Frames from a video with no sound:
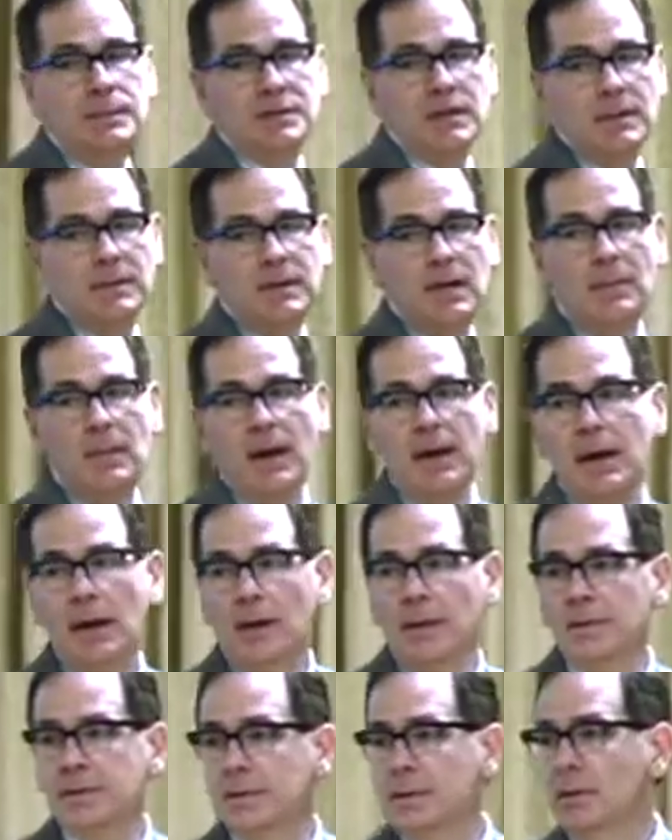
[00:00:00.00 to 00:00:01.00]
So anybody
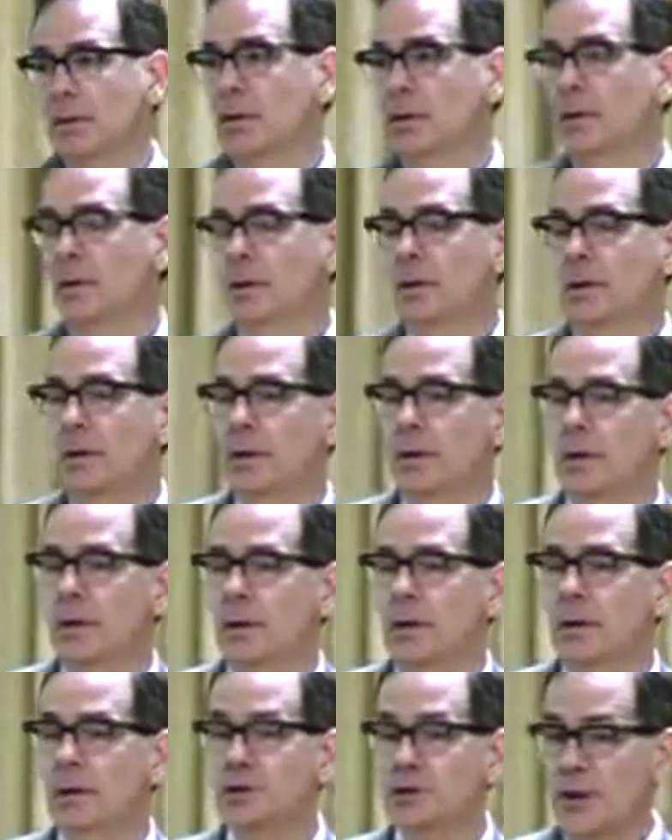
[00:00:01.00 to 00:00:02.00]
else?
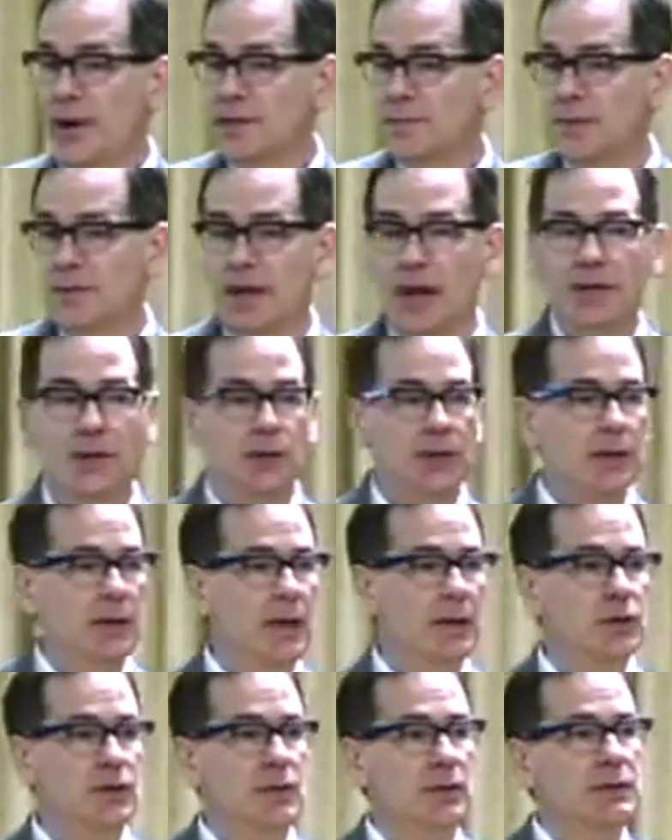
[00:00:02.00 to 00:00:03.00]
Transportation
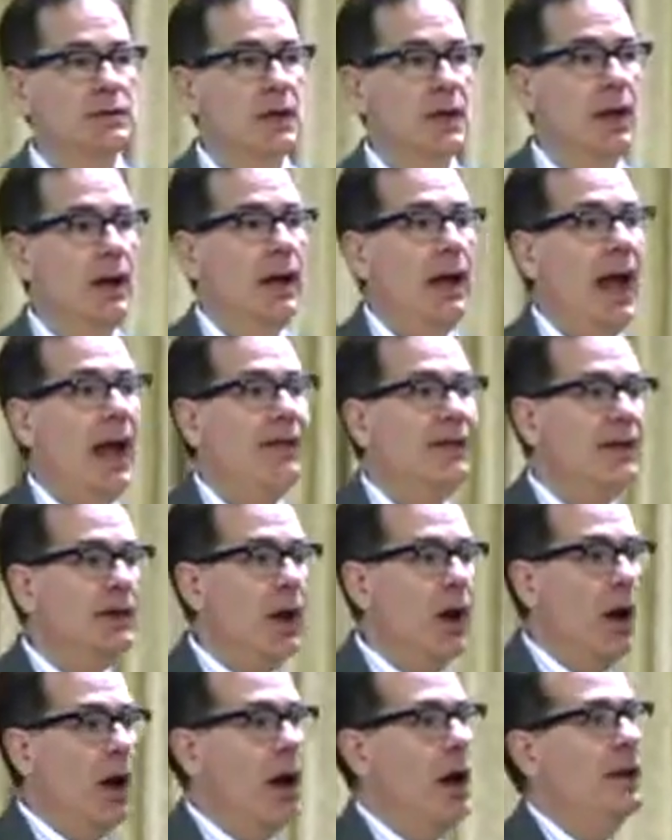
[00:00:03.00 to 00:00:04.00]
issues. And
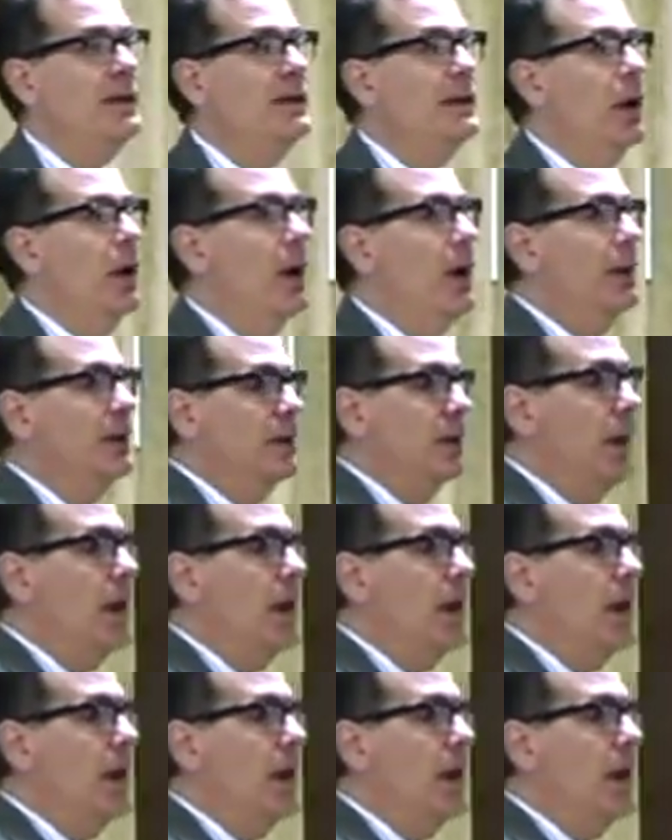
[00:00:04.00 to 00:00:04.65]
then on and on and